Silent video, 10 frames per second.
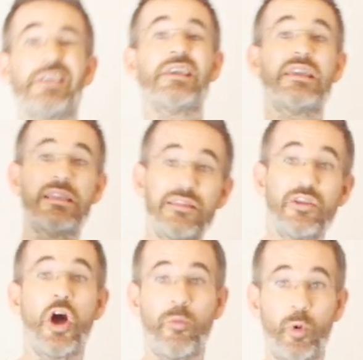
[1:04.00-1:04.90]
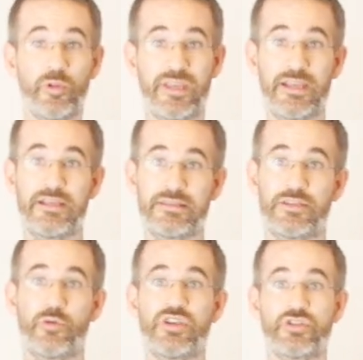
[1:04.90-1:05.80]
in normal daily
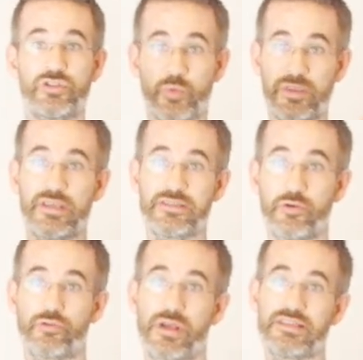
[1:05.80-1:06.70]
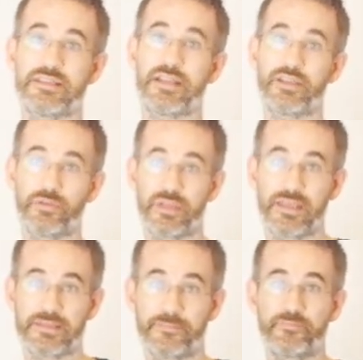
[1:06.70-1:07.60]
situations when there's no crisis like
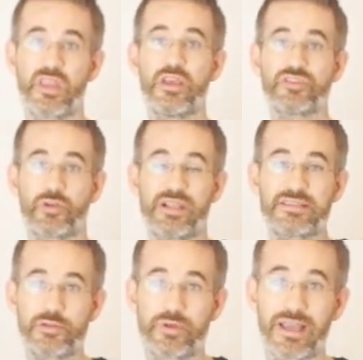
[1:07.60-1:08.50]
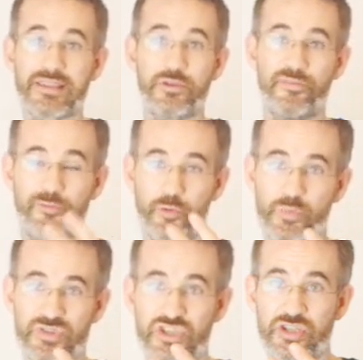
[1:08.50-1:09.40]
tonight. So let's look at the four
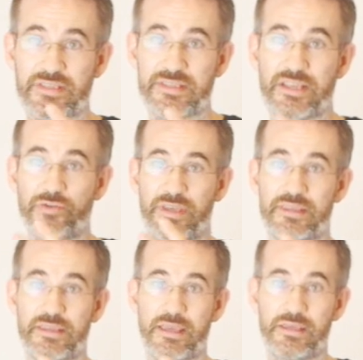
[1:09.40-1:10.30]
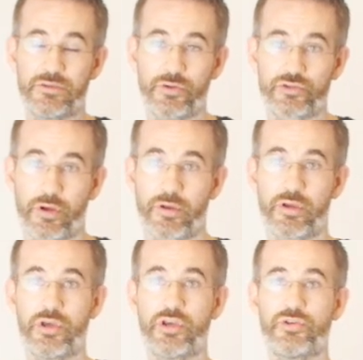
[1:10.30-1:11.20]
positions that you can take in your truck.
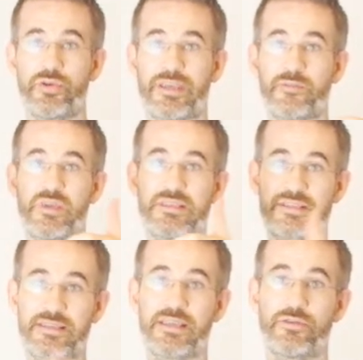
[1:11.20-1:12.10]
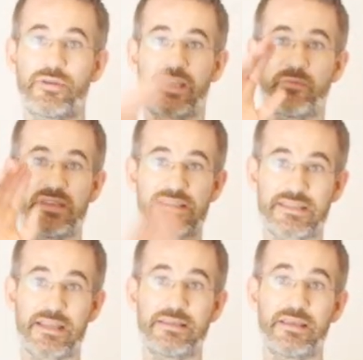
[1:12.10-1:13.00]
You can be sitting, you can be
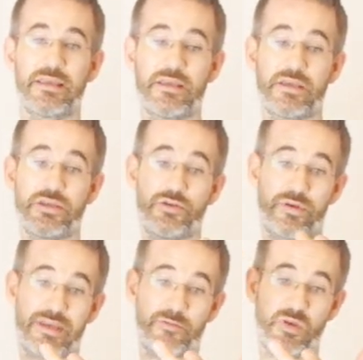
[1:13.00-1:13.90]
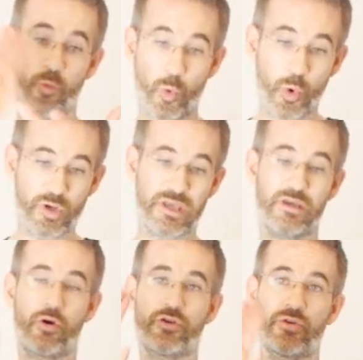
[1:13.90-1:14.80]
standing, you can be
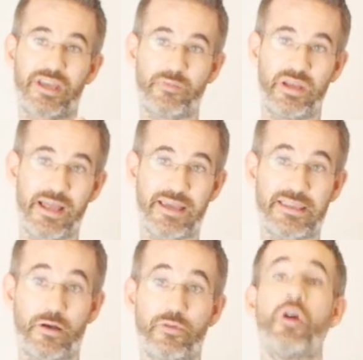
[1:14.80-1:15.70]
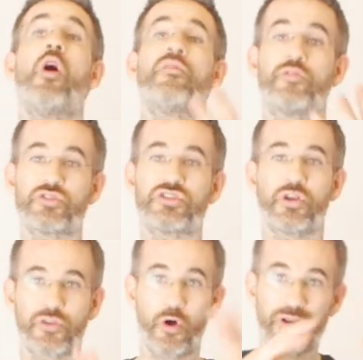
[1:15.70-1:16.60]
walking, or you can be lying down. Of course,
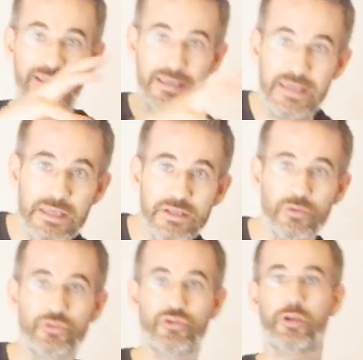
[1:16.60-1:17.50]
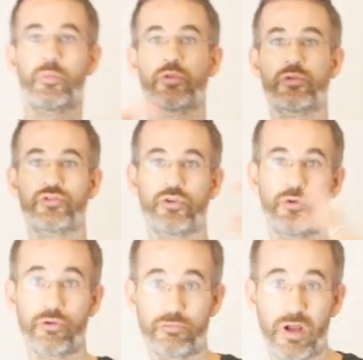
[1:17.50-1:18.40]
not only in your truck, but also
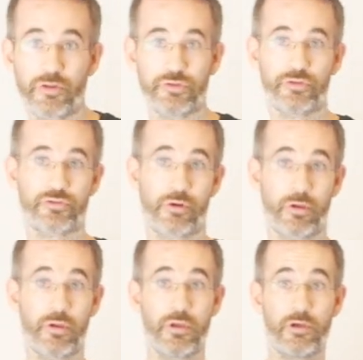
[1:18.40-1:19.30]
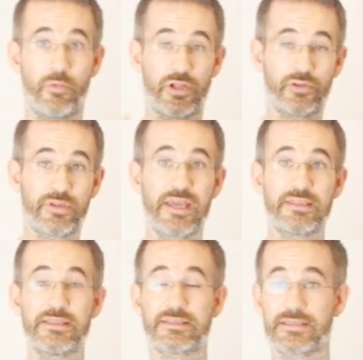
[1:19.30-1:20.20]
around your truck. Well, tonight
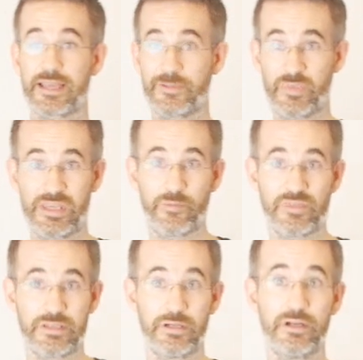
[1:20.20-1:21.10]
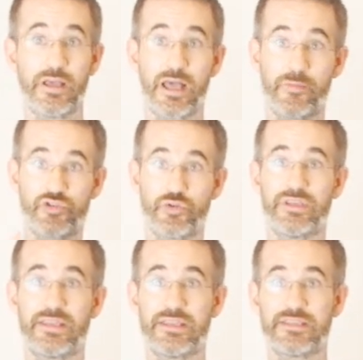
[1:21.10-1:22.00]
it's 9 p.m. here. I'm
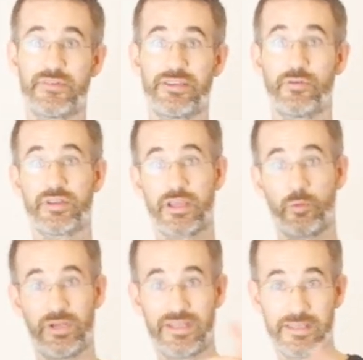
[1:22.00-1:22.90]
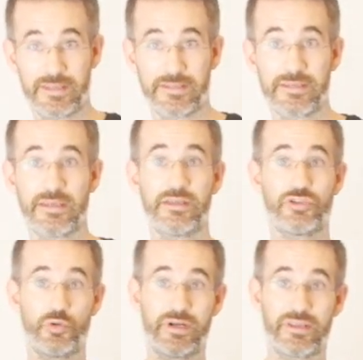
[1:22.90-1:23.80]
shooting this video and I will edit it
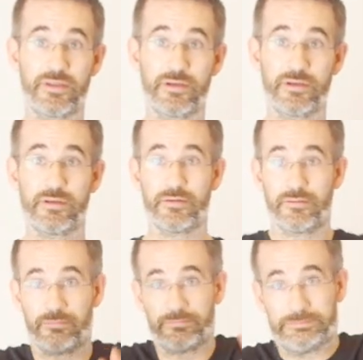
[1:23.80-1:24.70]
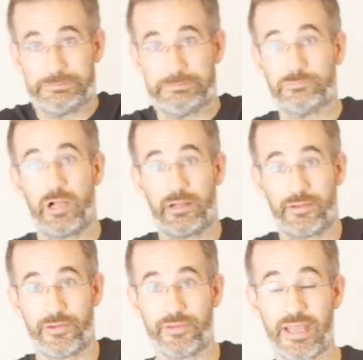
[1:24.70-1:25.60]
during the
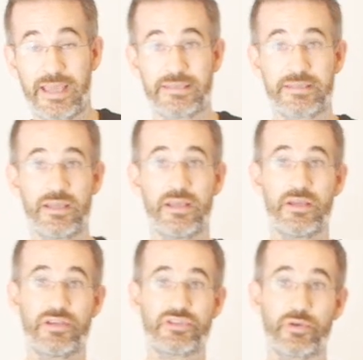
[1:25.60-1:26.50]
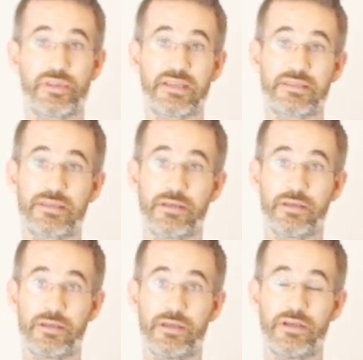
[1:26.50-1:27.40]
night so that
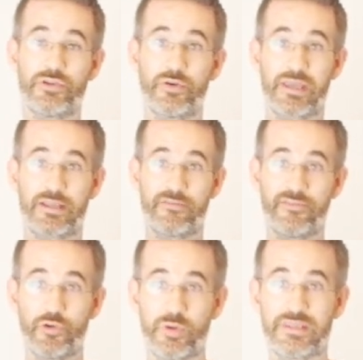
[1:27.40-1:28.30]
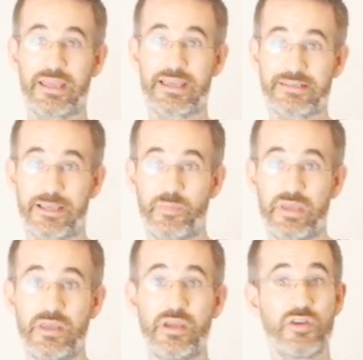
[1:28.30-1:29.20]
you can view it
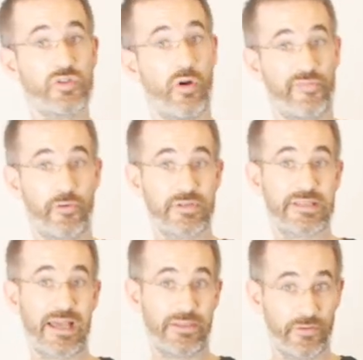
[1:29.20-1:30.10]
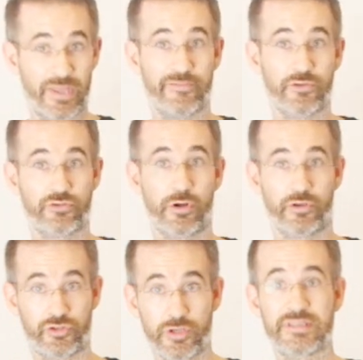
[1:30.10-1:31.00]
ASAP. So of course, I don't have a
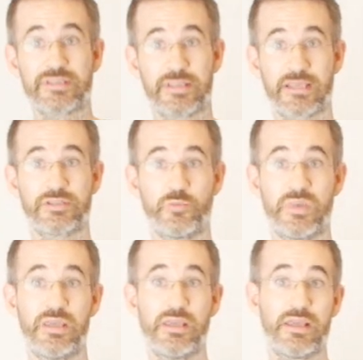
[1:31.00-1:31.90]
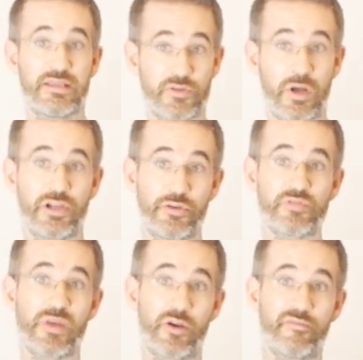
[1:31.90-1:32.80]
truck just next to me, so I'll use
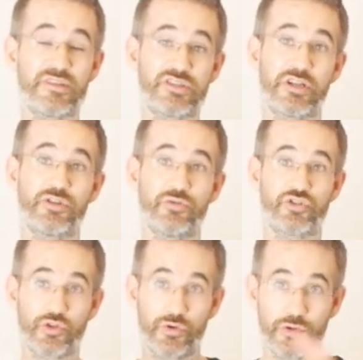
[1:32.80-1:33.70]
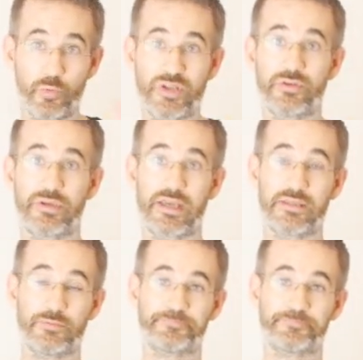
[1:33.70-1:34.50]
my office chair to show you what you can do.